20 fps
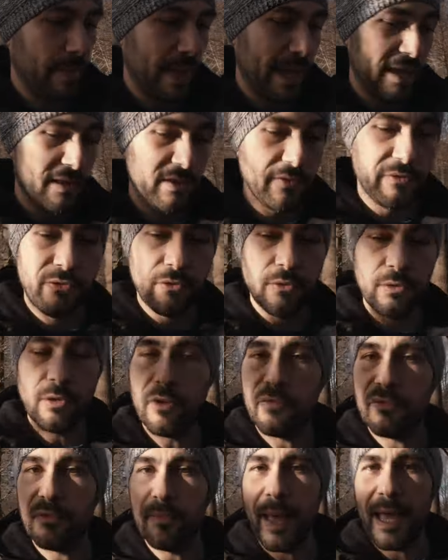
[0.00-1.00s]
made full
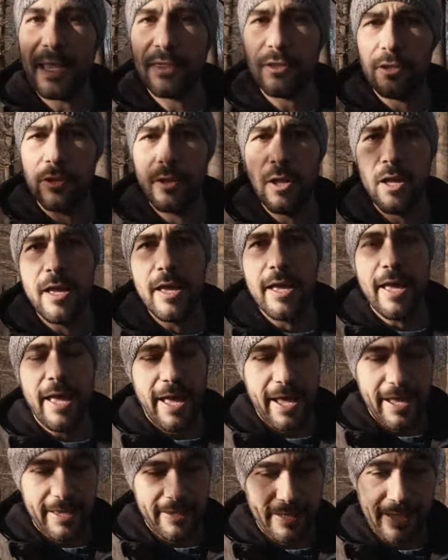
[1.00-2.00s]
of metal
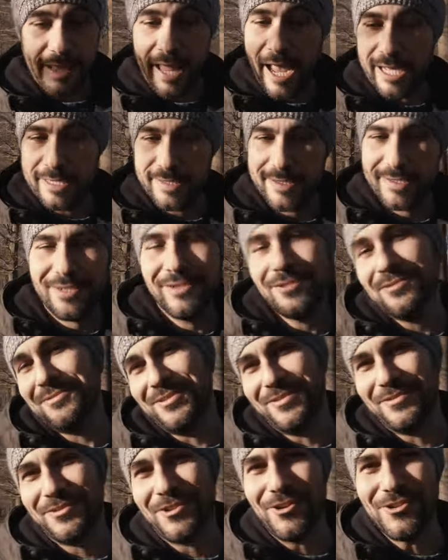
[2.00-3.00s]
and glass,
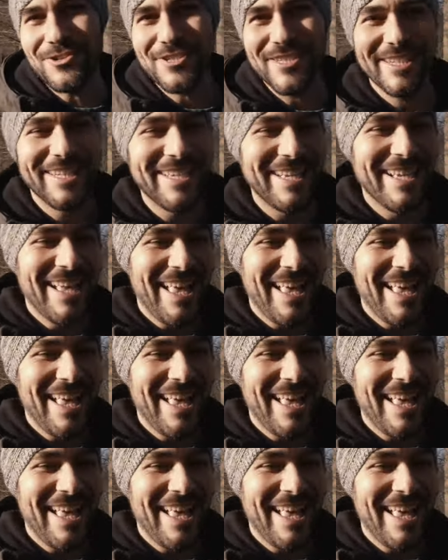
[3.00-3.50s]
of course,